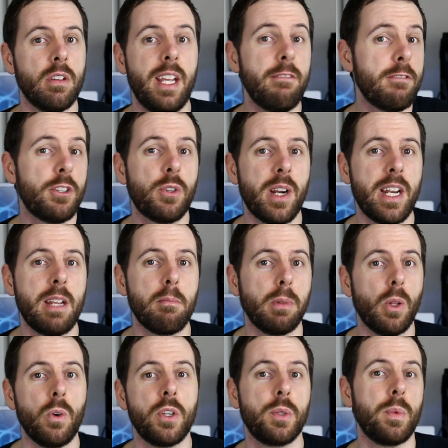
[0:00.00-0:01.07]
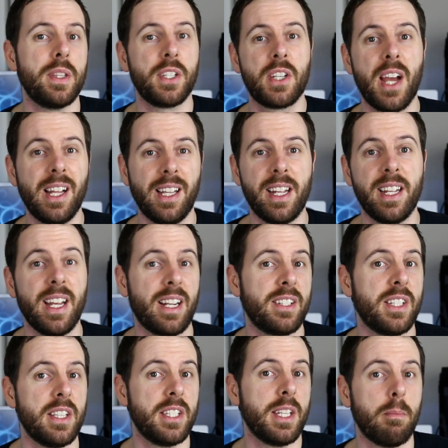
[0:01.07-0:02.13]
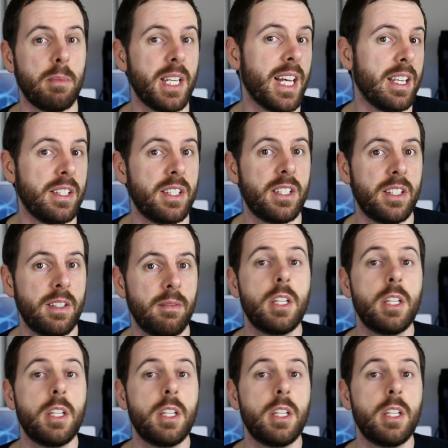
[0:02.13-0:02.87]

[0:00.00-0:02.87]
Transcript: even trading blows with Skylake X in some tests.